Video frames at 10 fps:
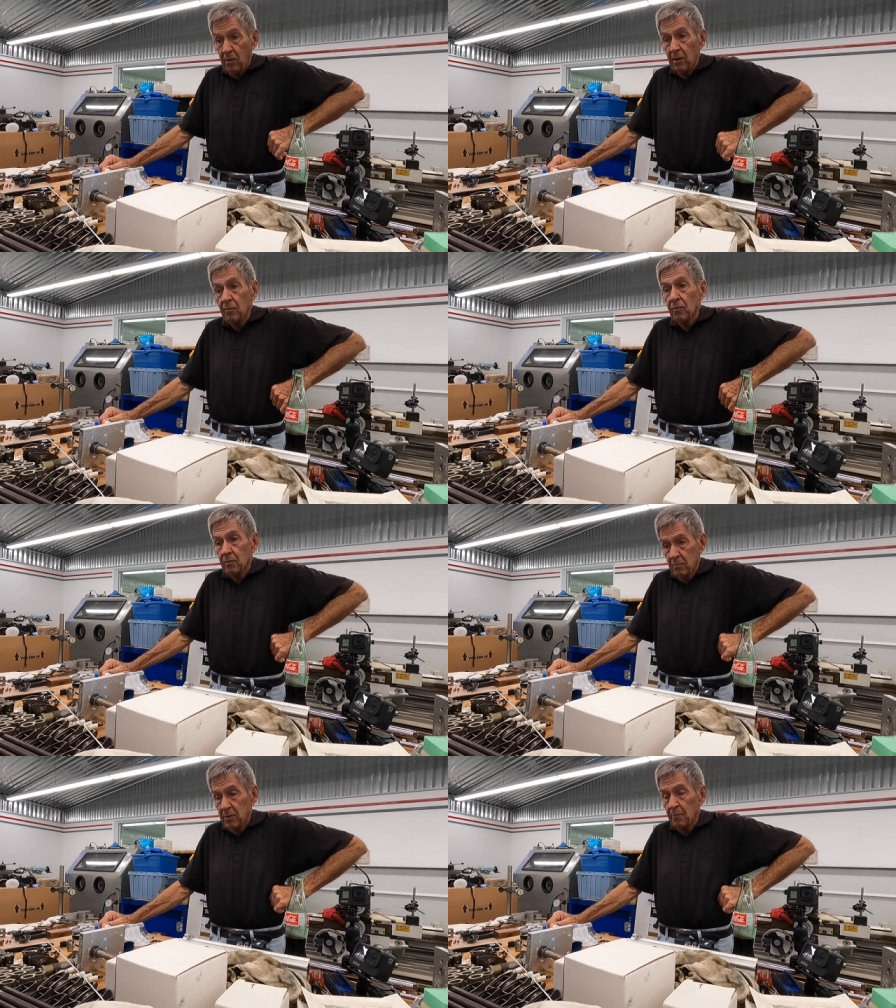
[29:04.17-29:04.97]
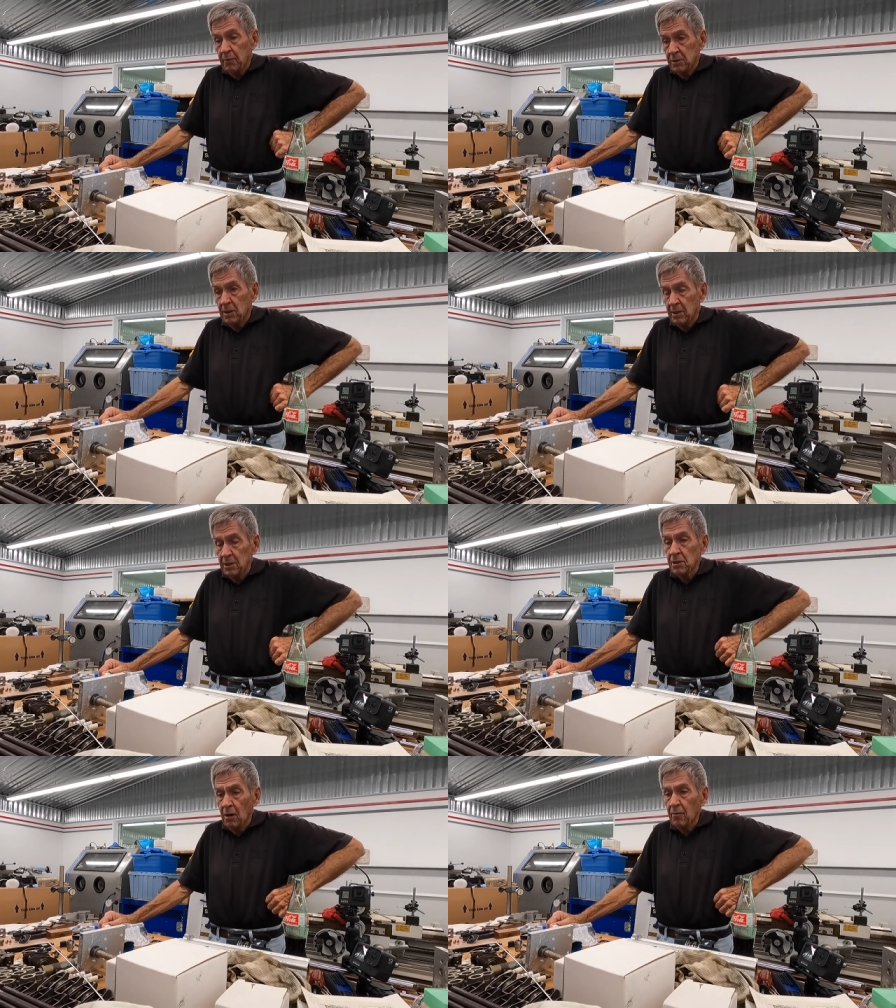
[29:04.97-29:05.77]
It it put it
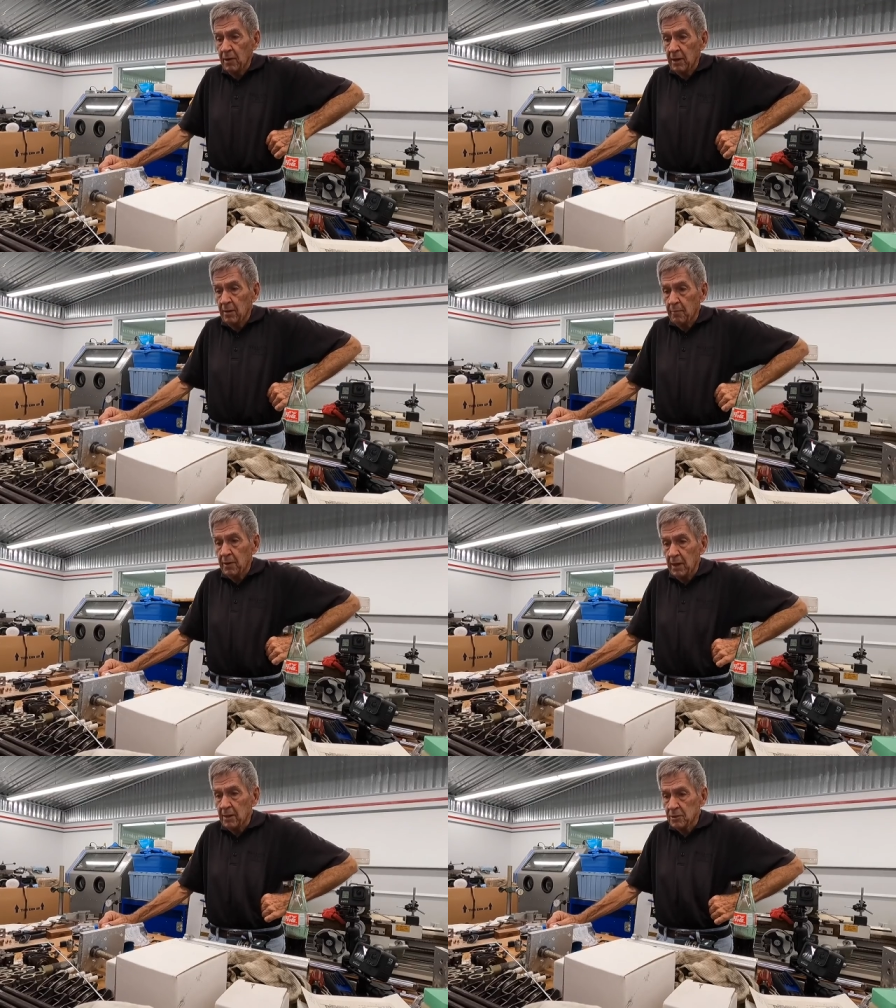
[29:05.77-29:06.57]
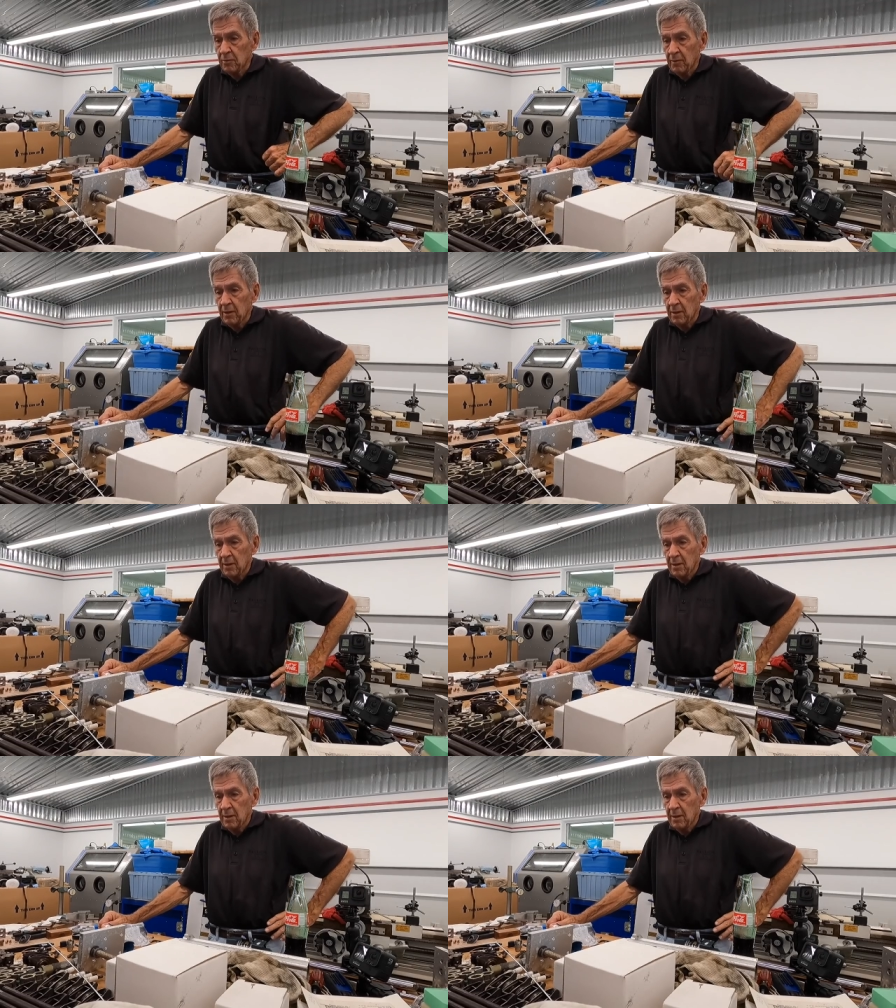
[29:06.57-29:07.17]
get your heart rate up. Yeah, sure will.